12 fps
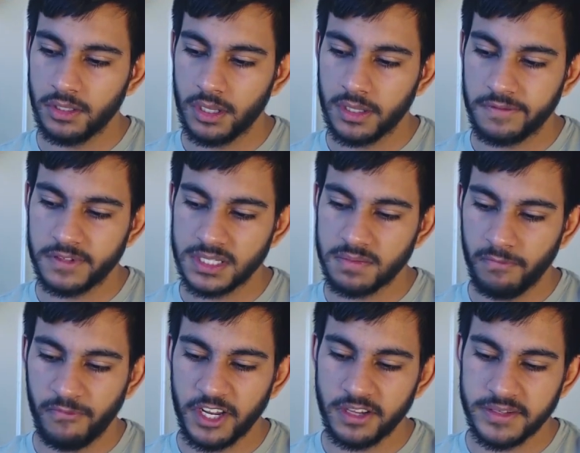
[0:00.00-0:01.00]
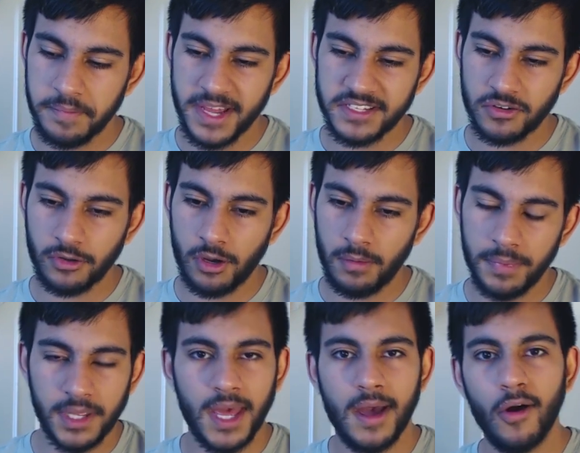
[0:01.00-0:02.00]
I don't know if this video is a mess or not,
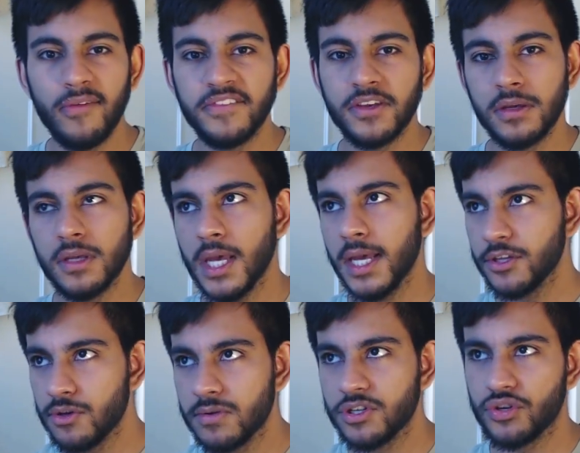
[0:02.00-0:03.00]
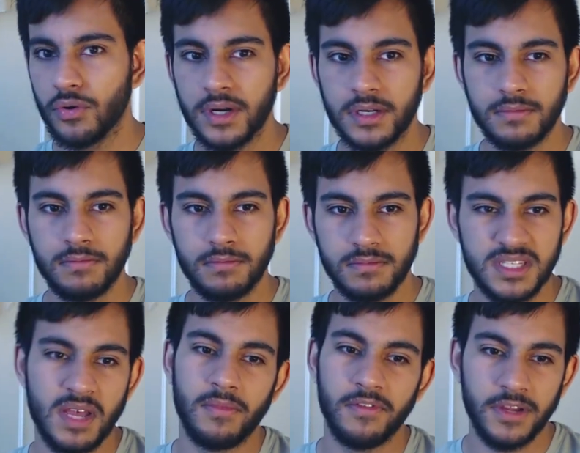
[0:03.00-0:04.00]
but yeah, hopefully you enjoyed
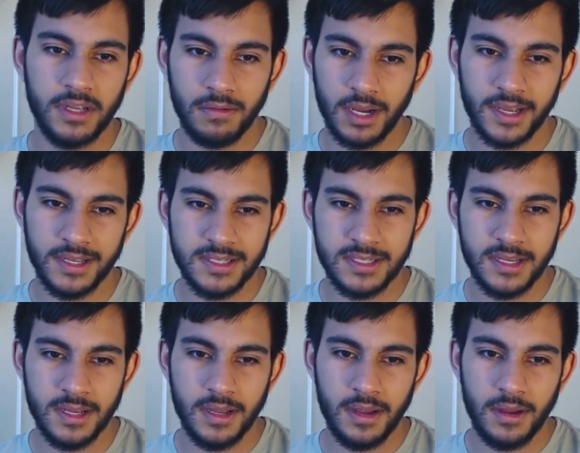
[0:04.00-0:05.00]
some of it, I guess.